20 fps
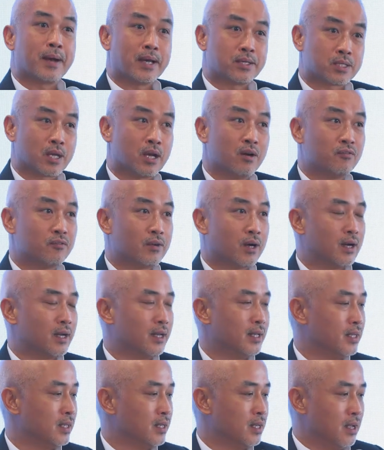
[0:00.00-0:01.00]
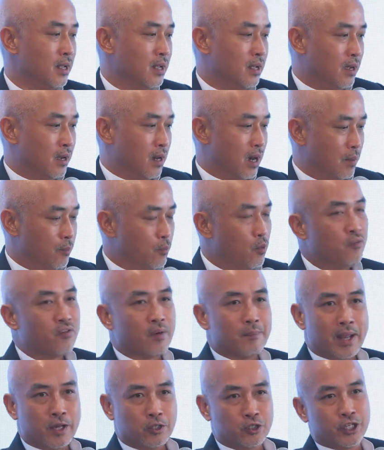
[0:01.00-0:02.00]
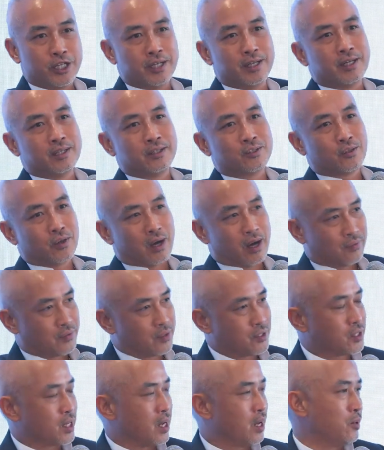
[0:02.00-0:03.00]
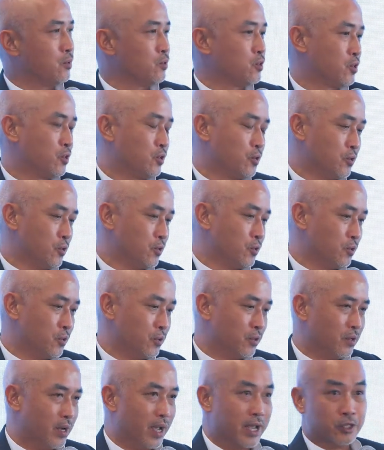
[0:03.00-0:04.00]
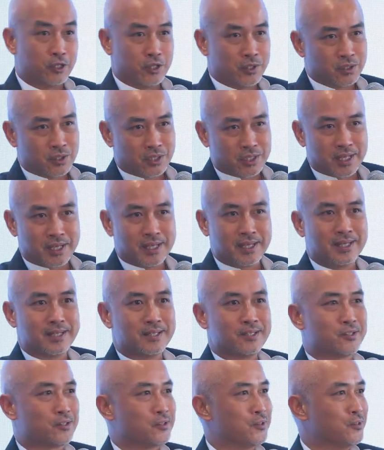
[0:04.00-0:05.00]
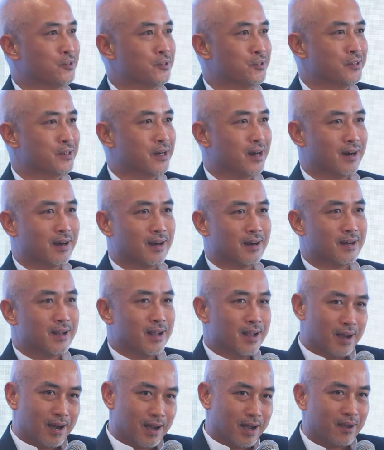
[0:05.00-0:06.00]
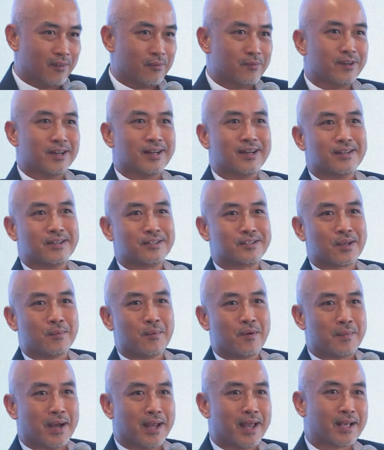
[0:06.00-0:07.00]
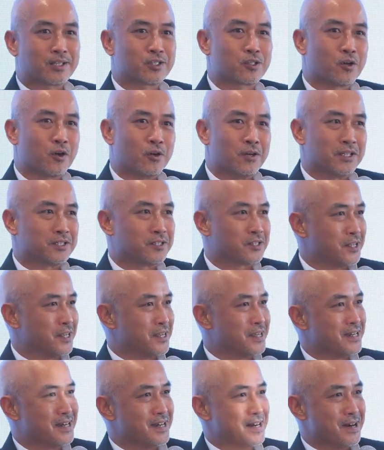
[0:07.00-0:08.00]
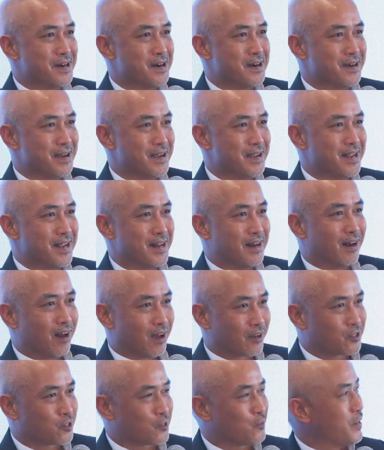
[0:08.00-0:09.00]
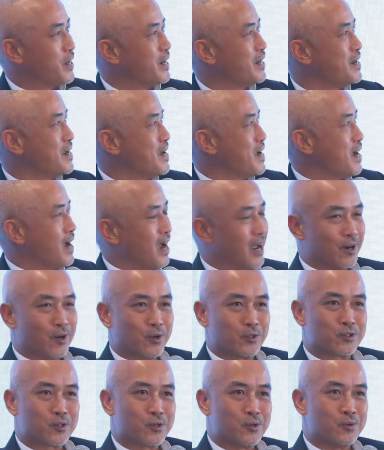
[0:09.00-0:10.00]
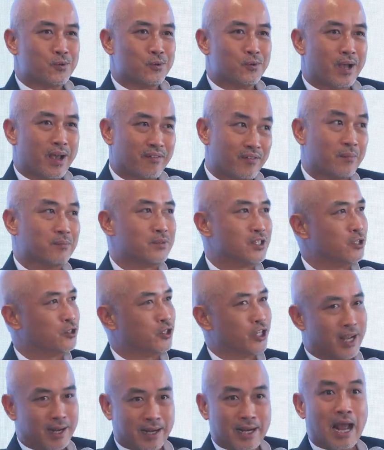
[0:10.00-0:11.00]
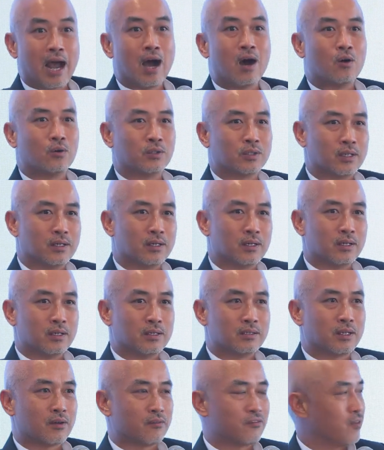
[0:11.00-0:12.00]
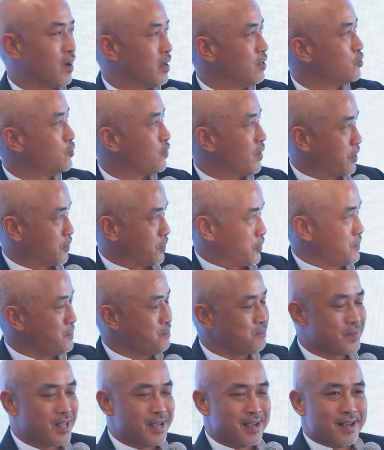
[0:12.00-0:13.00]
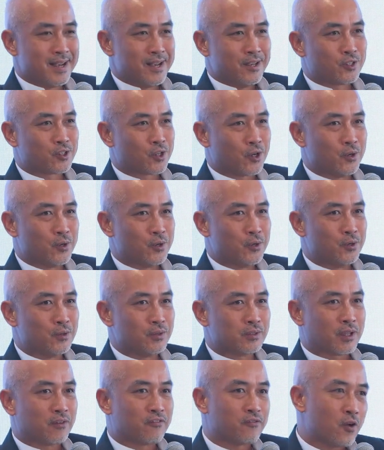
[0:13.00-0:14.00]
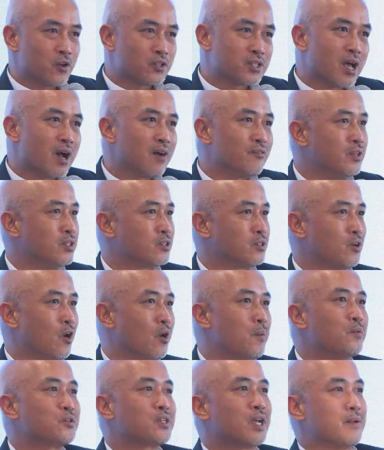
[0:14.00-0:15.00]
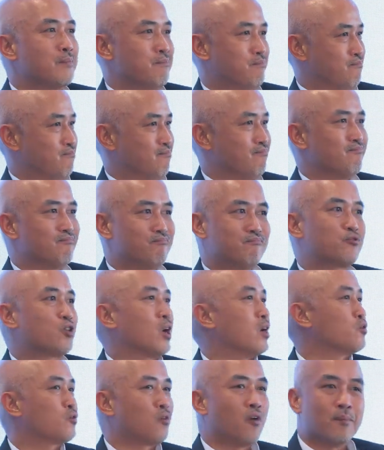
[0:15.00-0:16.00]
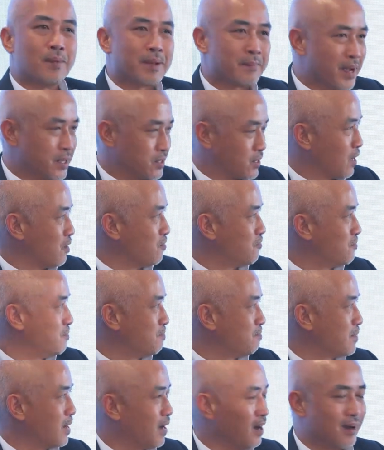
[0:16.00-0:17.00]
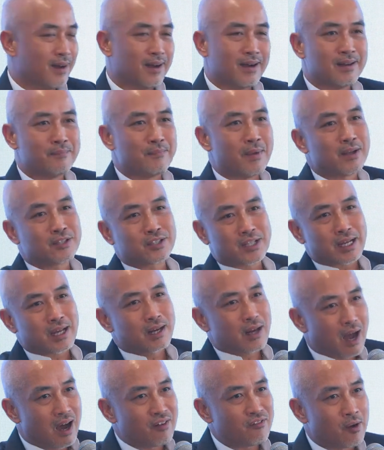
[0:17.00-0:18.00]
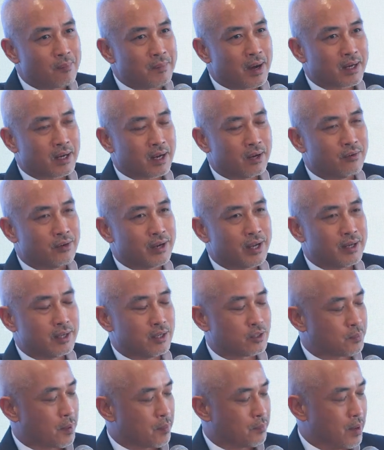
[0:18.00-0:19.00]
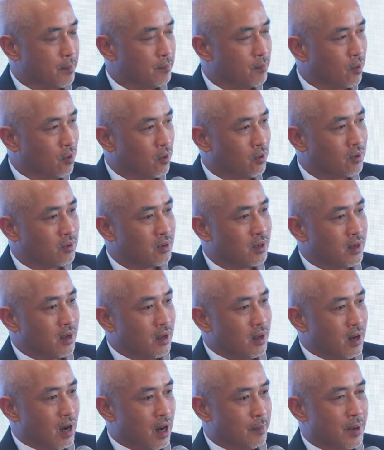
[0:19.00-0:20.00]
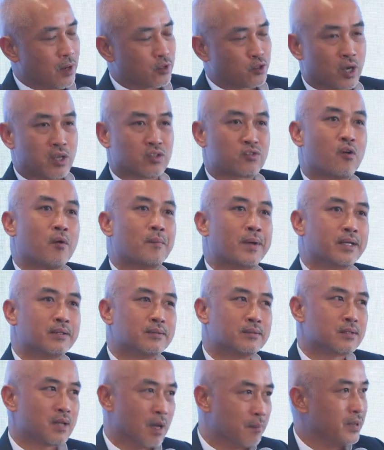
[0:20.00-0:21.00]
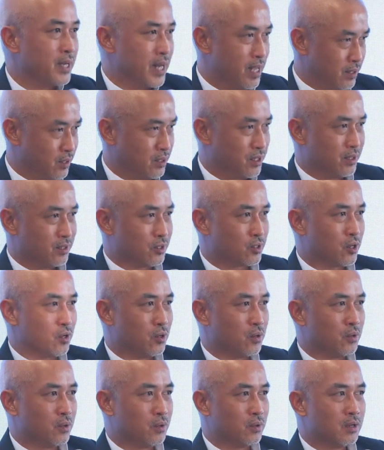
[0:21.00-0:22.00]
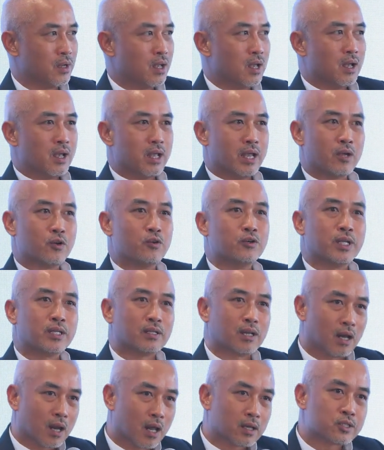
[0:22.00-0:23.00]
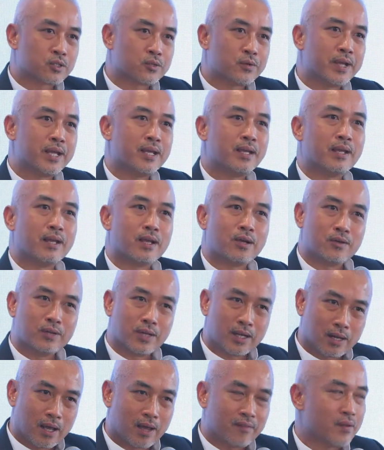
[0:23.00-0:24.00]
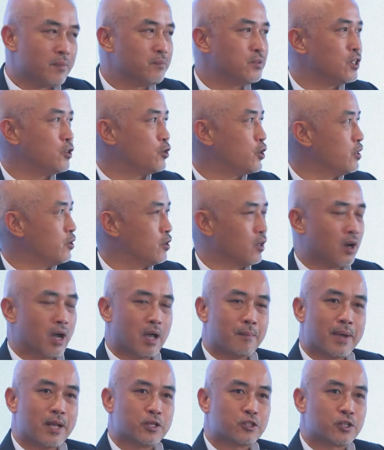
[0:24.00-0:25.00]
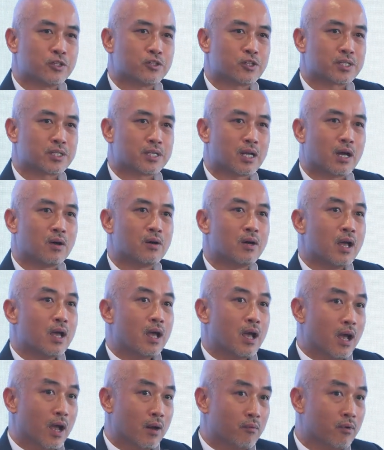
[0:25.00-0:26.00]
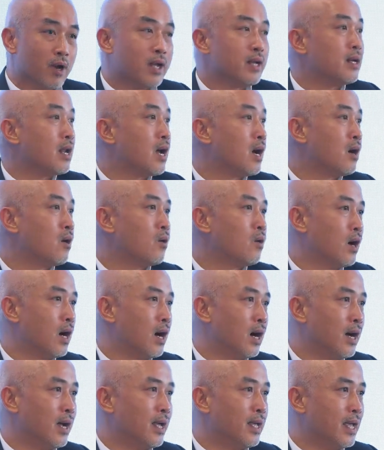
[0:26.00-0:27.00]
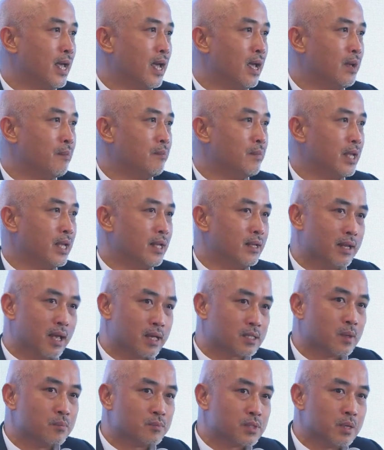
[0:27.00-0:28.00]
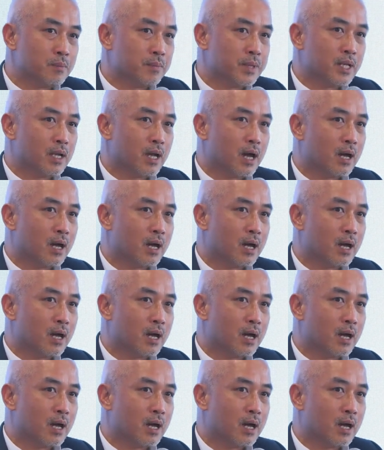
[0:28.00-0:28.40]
myself. I moved from engineer to after sales to agency to I have some of my ex-colleagues here in luxury and also FMCG and now the French fashion. So the first half is almost like transforming myself. My second half of my career is probably more about transforming companies. So including the luxury, including the FMCG, you know, I mentioned just now. And right now I am in SMCP.